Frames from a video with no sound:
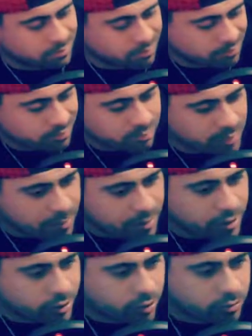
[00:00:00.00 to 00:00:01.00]

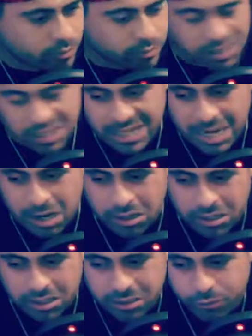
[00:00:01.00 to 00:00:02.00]
maybe get down on
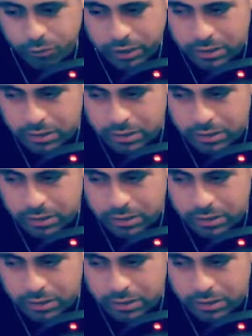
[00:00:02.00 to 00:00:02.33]
a different